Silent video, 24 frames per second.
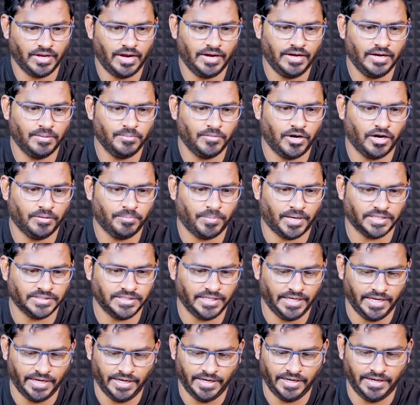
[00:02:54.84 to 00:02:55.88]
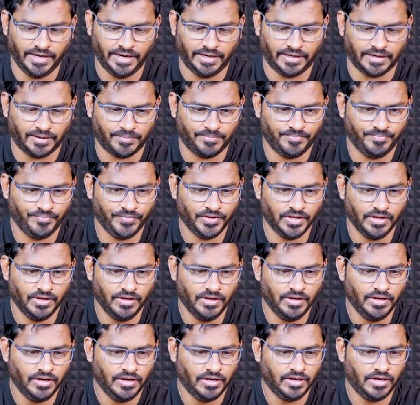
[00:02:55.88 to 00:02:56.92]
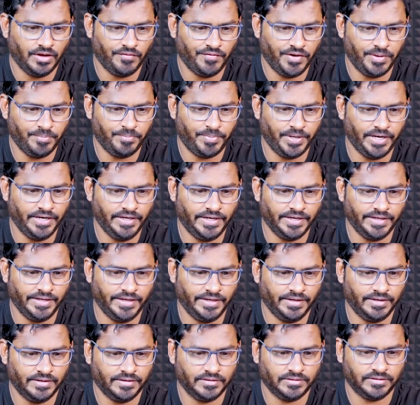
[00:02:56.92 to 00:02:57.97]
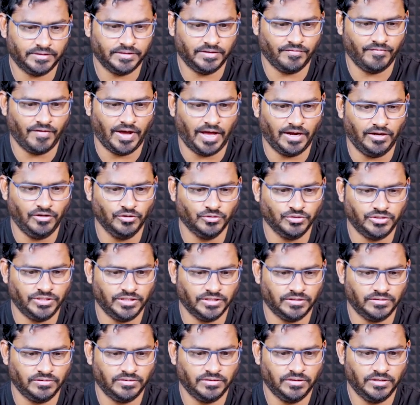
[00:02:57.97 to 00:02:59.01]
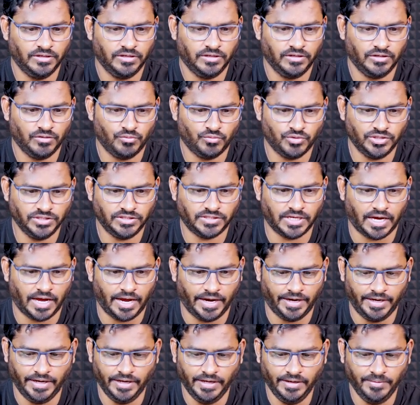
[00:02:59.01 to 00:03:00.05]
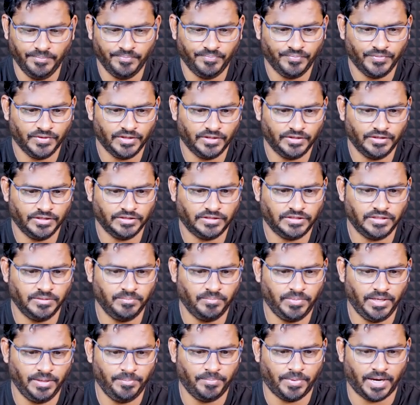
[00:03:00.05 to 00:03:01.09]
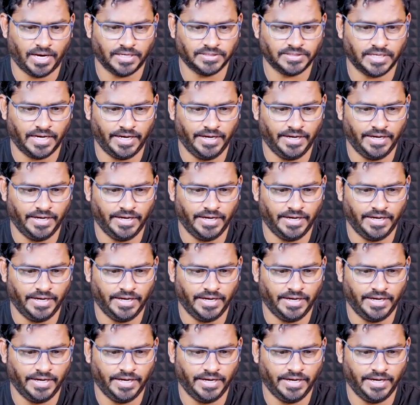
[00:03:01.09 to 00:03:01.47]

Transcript: and I'm not passing any data. Now I'm printing the values here. Now what is the ID? Just simply pass